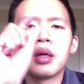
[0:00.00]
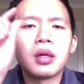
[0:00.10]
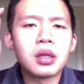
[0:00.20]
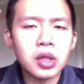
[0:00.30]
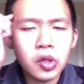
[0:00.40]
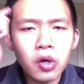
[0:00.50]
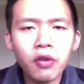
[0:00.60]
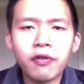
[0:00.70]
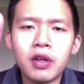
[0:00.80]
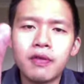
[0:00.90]
the thought of
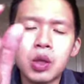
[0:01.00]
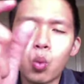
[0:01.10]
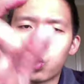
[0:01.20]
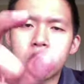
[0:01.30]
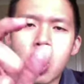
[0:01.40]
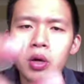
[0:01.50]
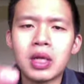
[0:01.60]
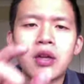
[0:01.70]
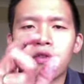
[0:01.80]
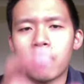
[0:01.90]
even talking
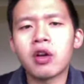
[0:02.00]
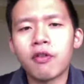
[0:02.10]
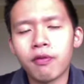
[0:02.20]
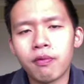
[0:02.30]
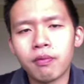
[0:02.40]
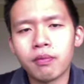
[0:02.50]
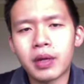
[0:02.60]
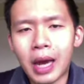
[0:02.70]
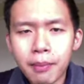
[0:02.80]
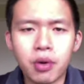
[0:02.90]
in front of
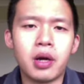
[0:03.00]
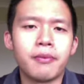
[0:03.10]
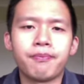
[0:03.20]
camera,